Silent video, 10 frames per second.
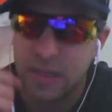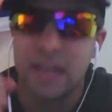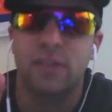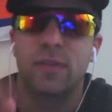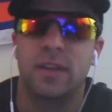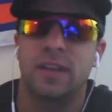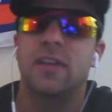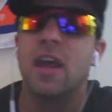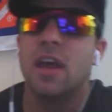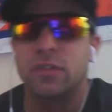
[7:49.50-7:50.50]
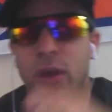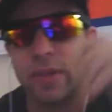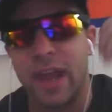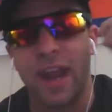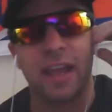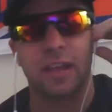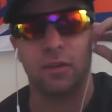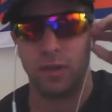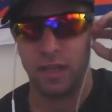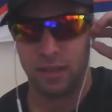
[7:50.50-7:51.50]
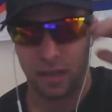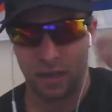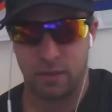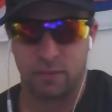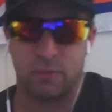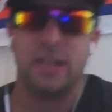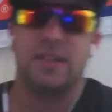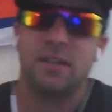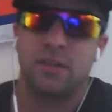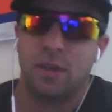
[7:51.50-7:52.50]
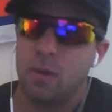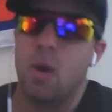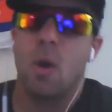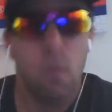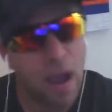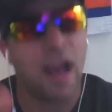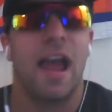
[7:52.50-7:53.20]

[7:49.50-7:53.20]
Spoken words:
lens for these so that I could read things to you while